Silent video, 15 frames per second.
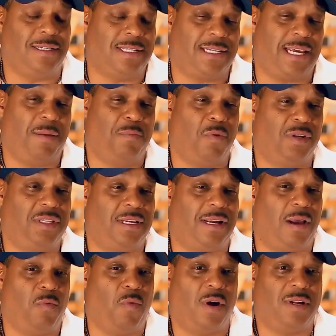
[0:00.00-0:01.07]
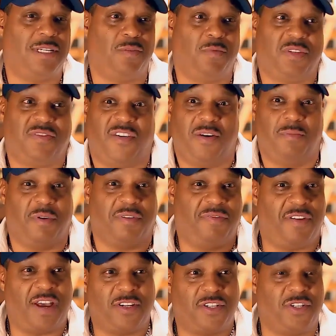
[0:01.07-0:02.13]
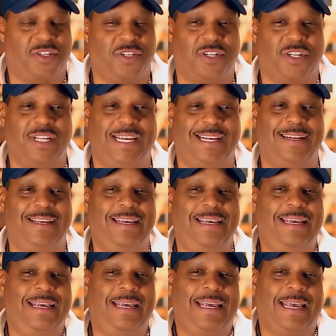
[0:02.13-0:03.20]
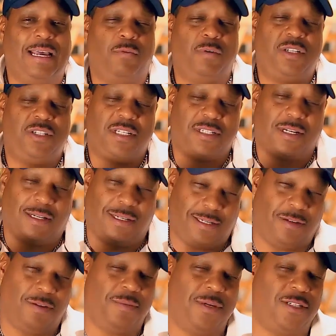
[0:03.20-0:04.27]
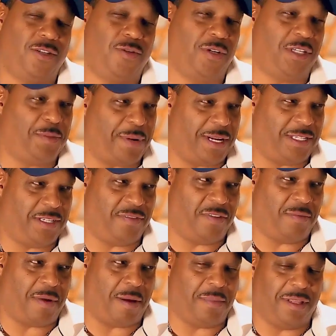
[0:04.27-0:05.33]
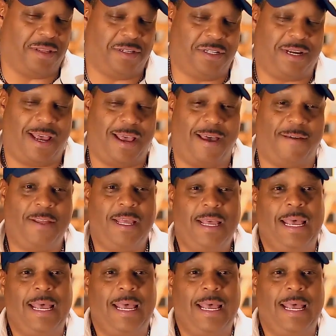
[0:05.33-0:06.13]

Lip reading: And the skateboard that I wanted was very professional, and it was just a little bit too expensive for my mother to have.